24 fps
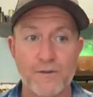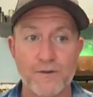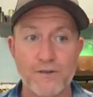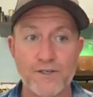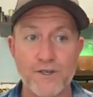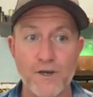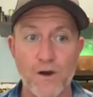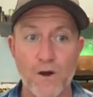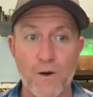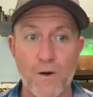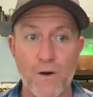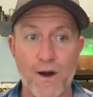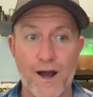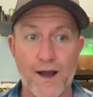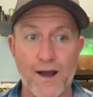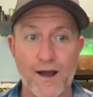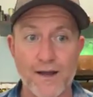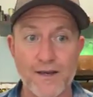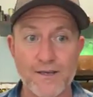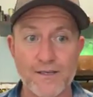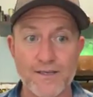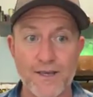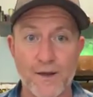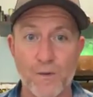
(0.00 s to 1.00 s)
So
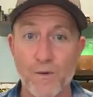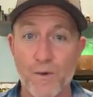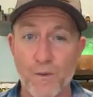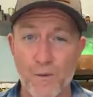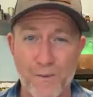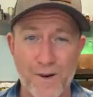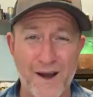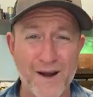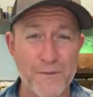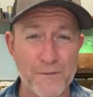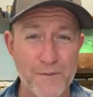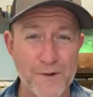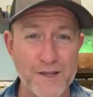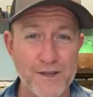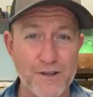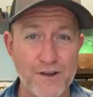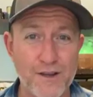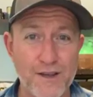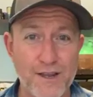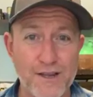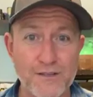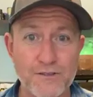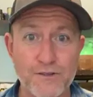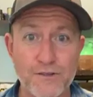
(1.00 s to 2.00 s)
I say, well, why don't we
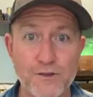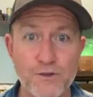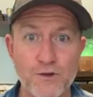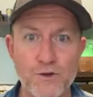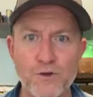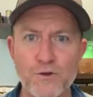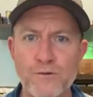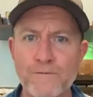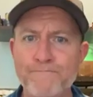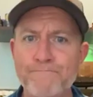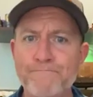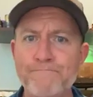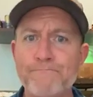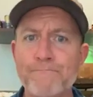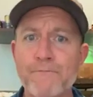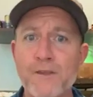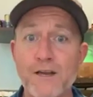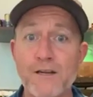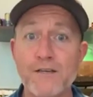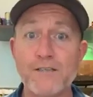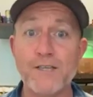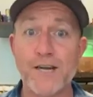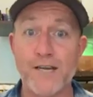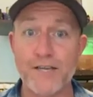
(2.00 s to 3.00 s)
look into
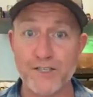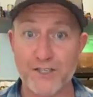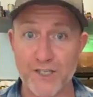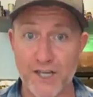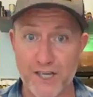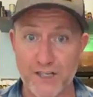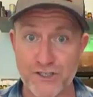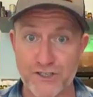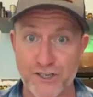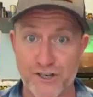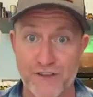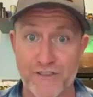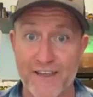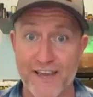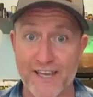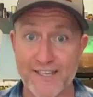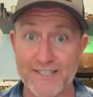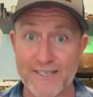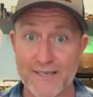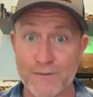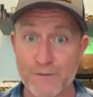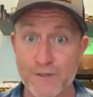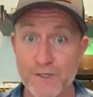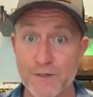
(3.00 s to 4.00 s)
digestion?
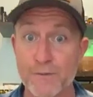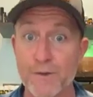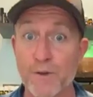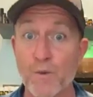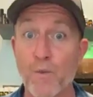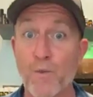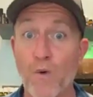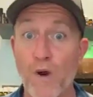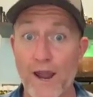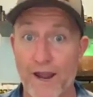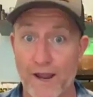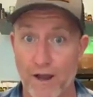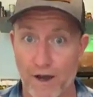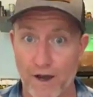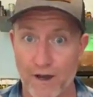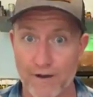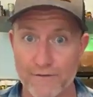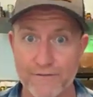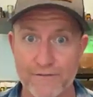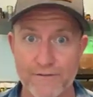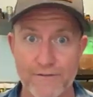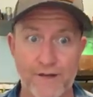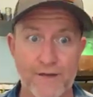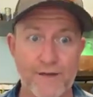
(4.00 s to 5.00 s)
That seems to be way
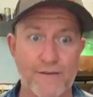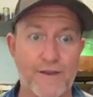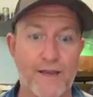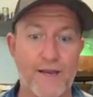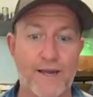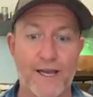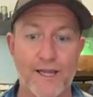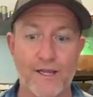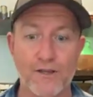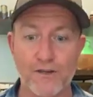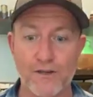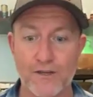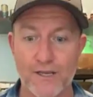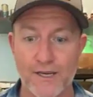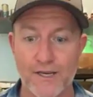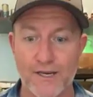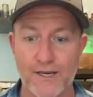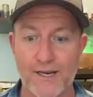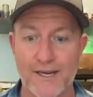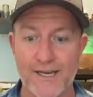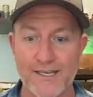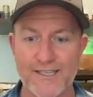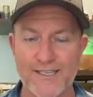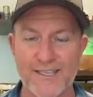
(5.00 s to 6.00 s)
off. And then I look
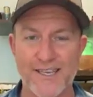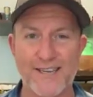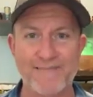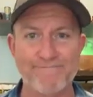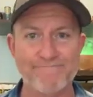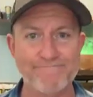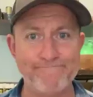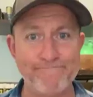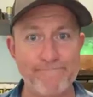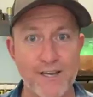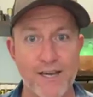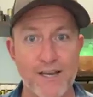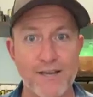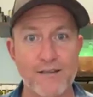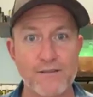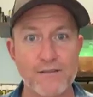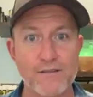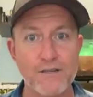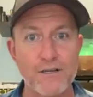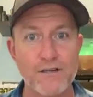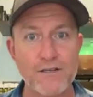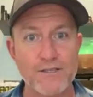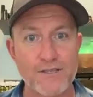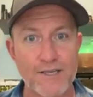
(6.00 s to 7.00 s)
in and I see,
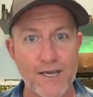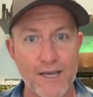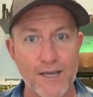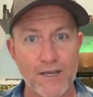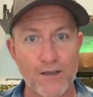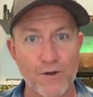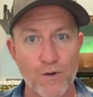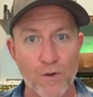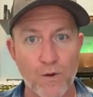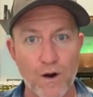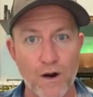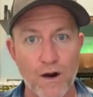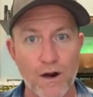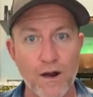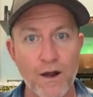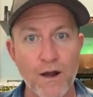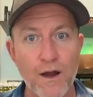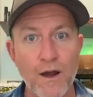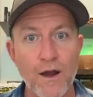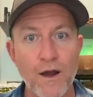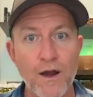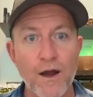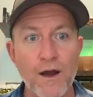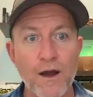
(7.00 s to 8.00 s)
it looks like your
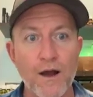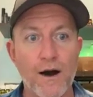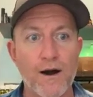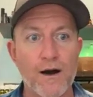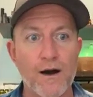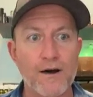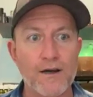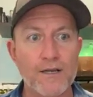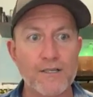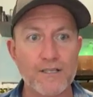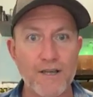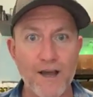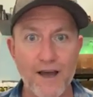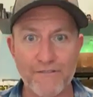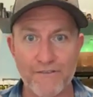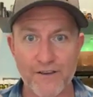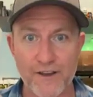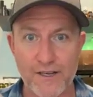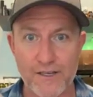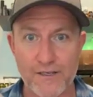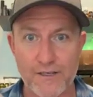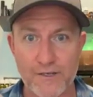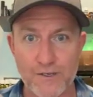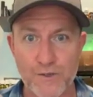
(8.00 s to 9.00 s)

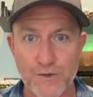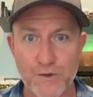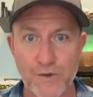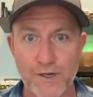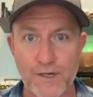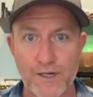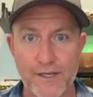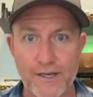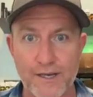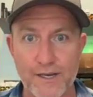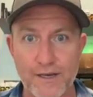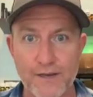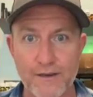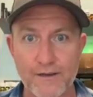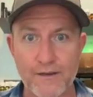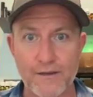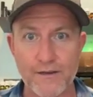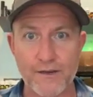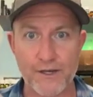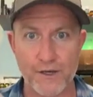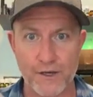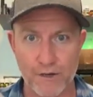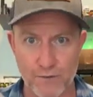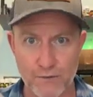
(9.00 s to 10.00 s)
Esophagus is
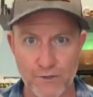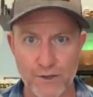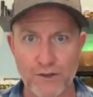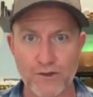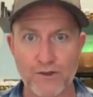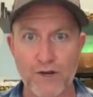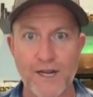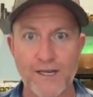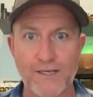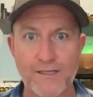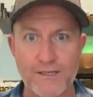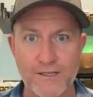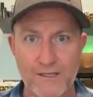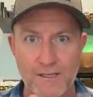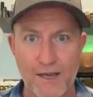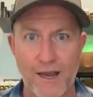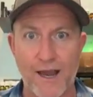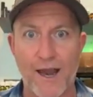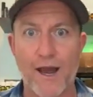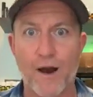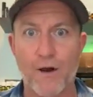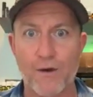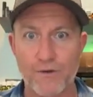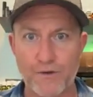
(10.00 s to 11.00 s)
really, stressed
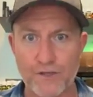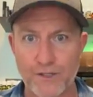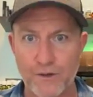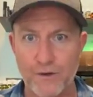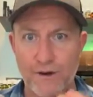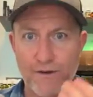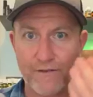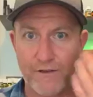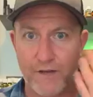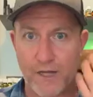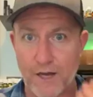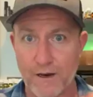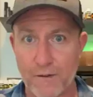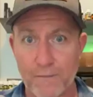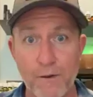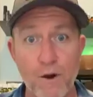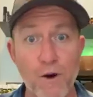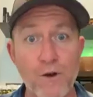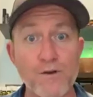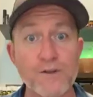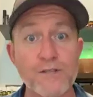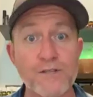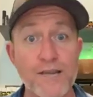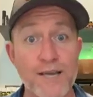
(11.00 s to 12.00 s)
out. Do you have a lot of
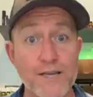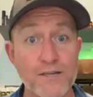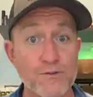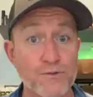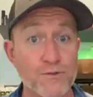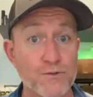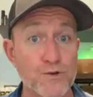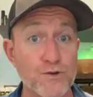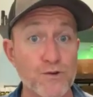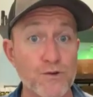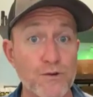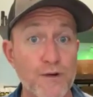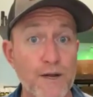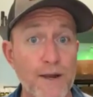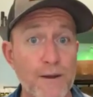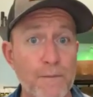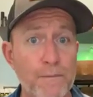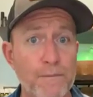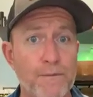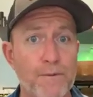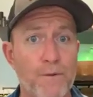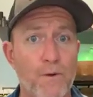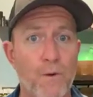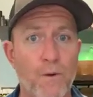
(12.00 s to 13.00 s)
postnasal
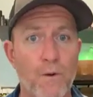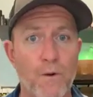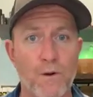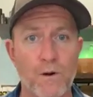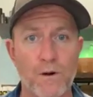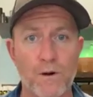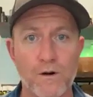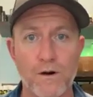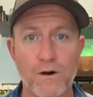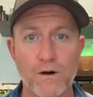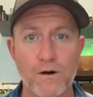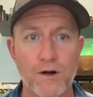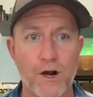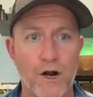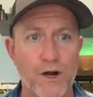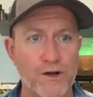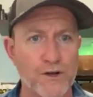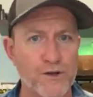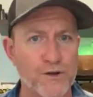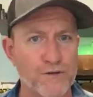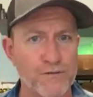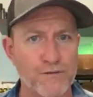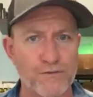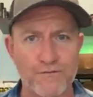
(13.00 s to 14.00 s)
drip, or
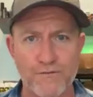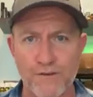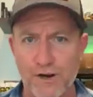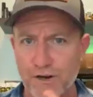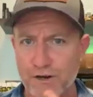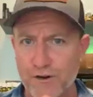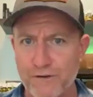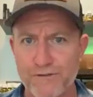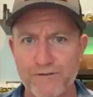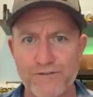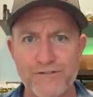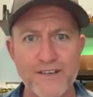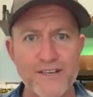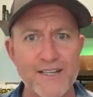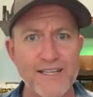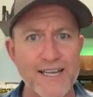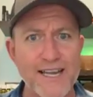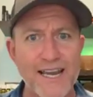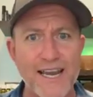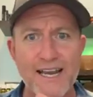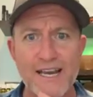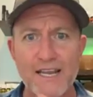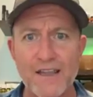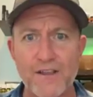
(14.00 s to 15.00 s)
are you
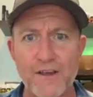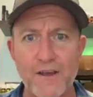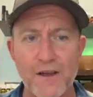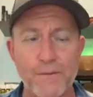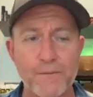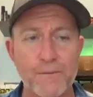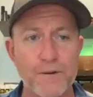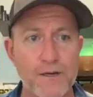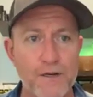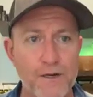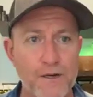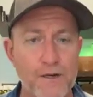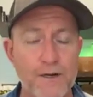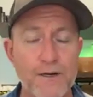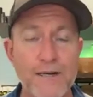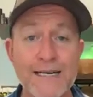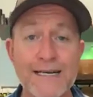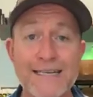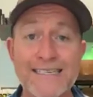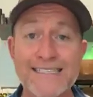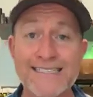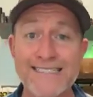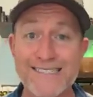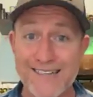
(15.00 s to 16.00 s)
feeling anything up here?
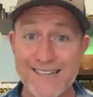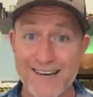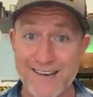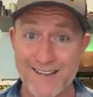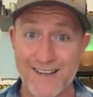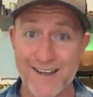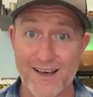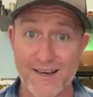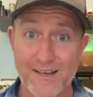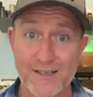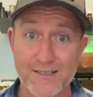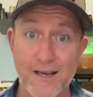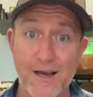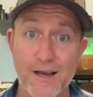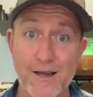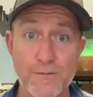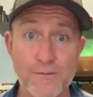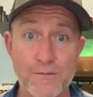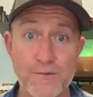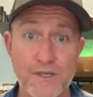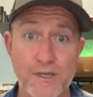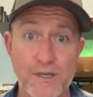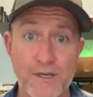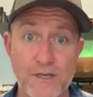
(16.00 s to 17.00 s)
A lot of
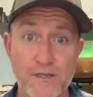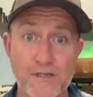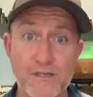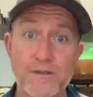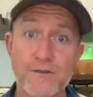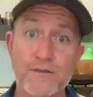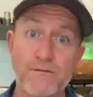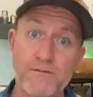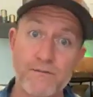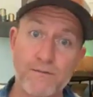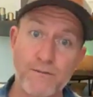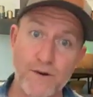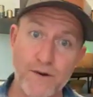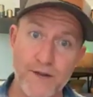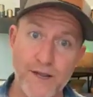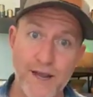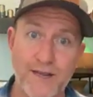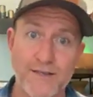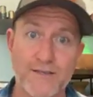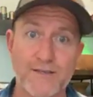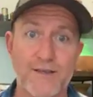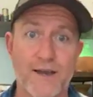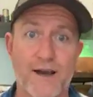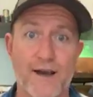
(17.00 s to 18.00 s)
times it's, well,
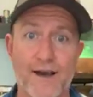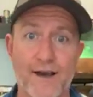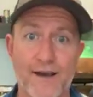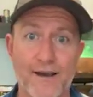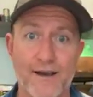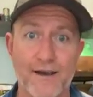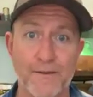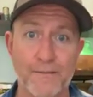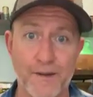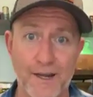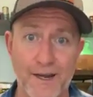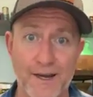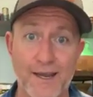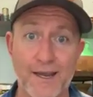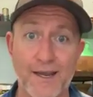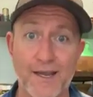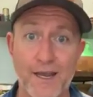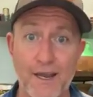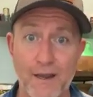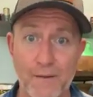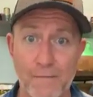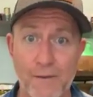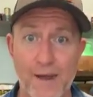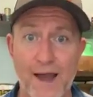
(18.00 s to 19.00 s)
yes, I am getting
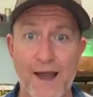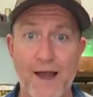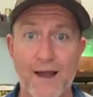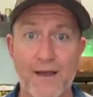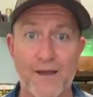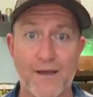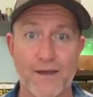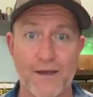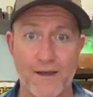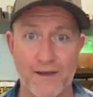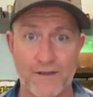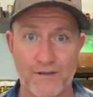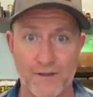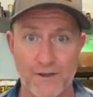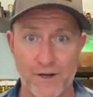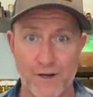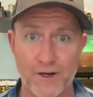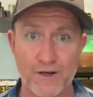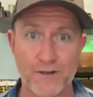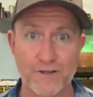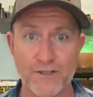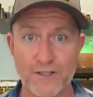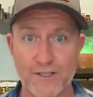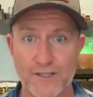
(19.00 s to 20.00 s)
kickback and
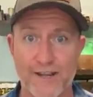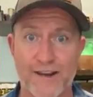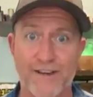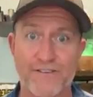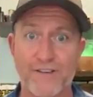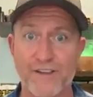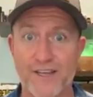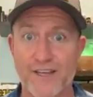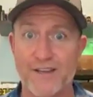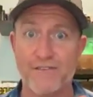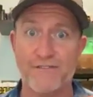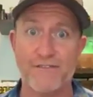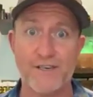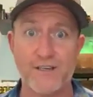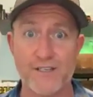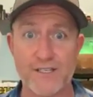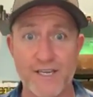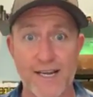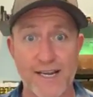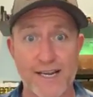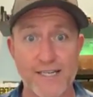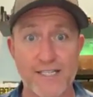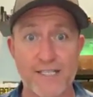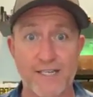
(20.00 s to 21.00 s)
everything
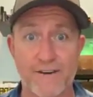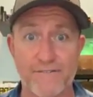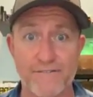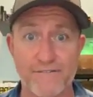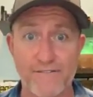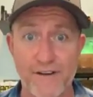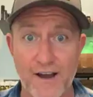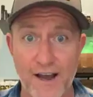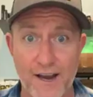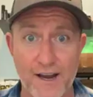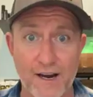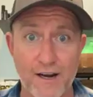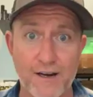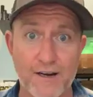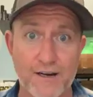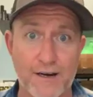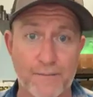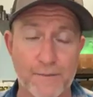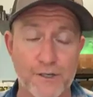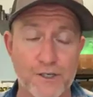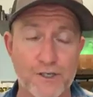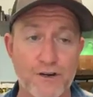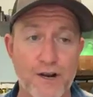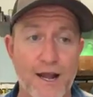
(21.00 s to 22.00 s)
feels like it's on fire and
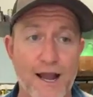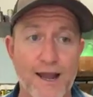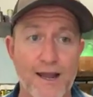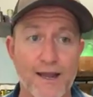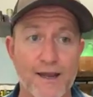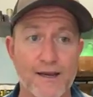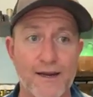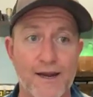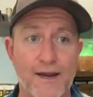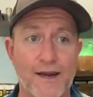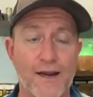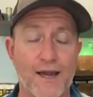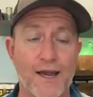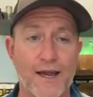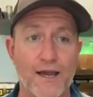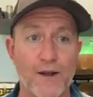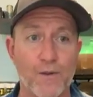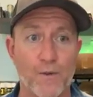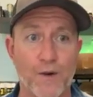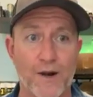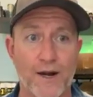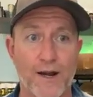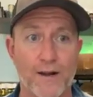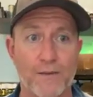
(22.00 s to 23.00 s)
I'm a dragon at
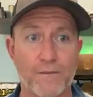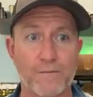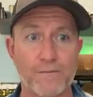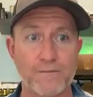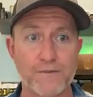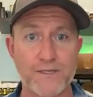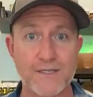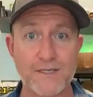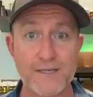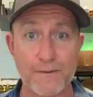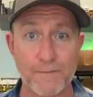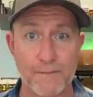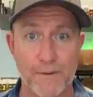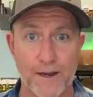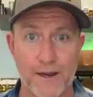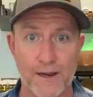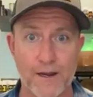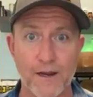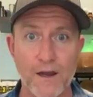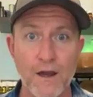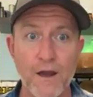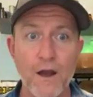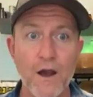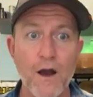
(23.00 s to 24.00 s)
night when I'm
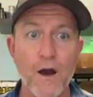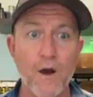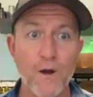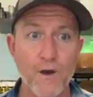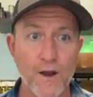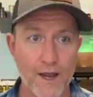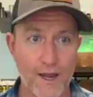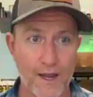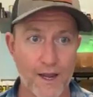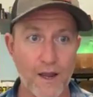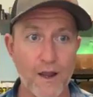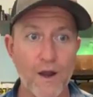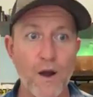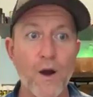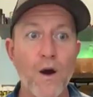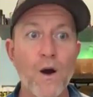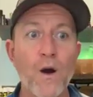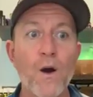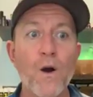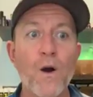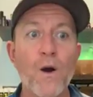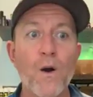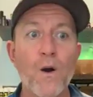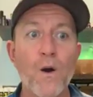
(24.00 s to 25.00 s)
sleeping. Okay,
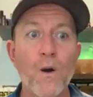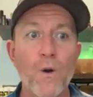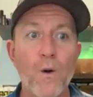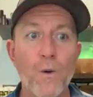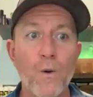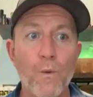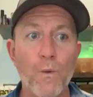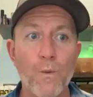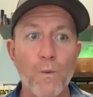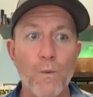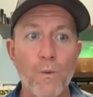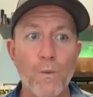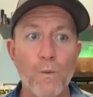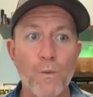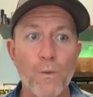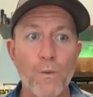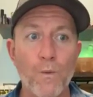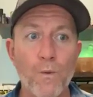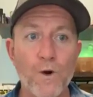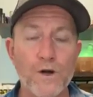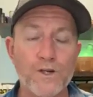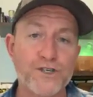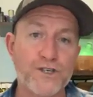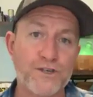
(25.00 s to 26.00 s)

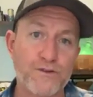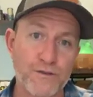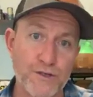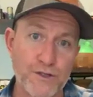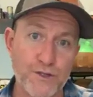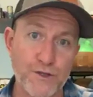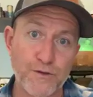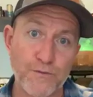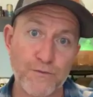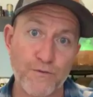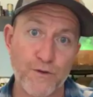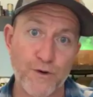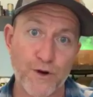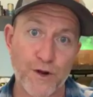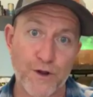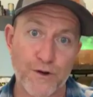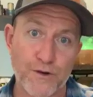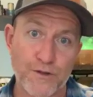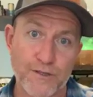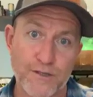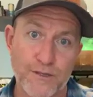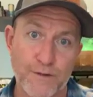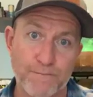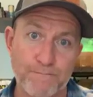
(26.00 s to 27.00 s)
what's your routine before you
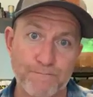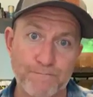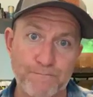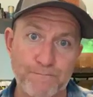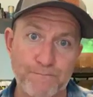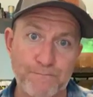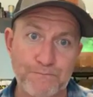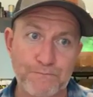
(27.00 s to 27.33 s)
go to sleep?